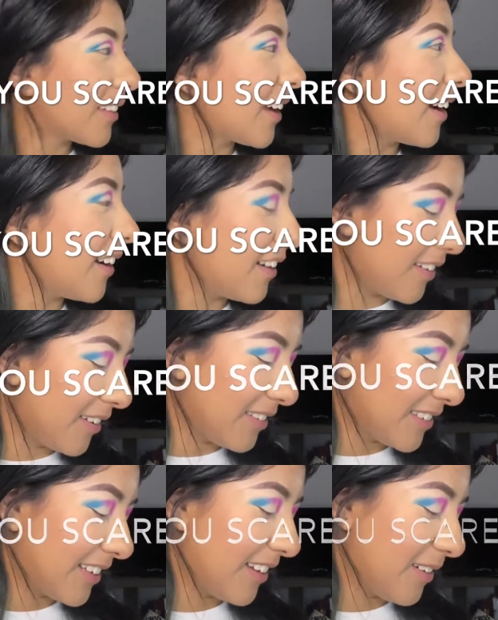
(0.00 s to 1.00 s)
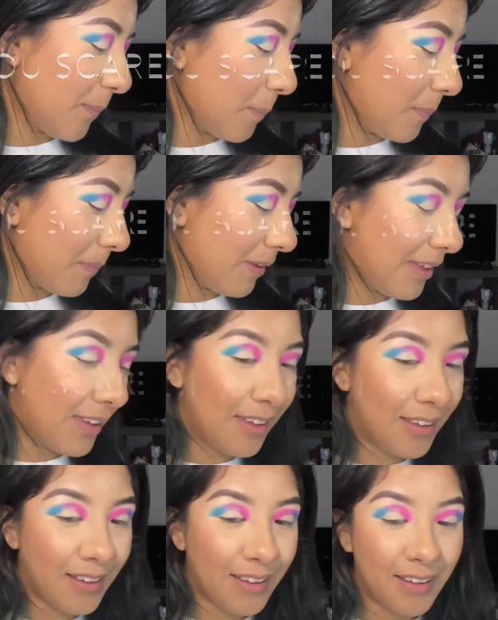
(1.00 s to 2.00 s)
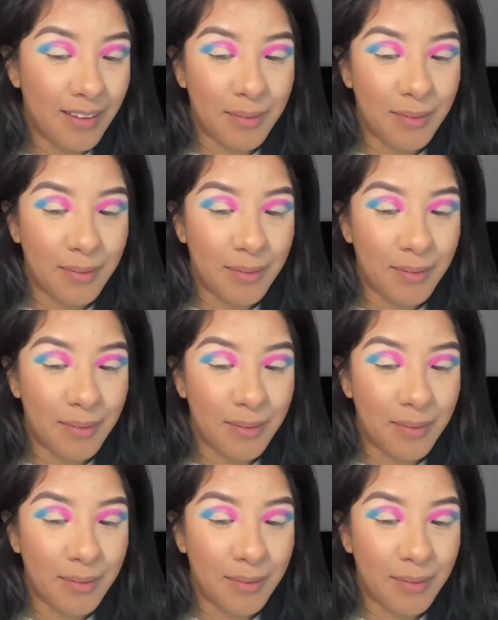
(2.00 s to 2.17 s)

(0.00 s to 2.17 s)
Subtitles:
How do you scare a bee? Yeah.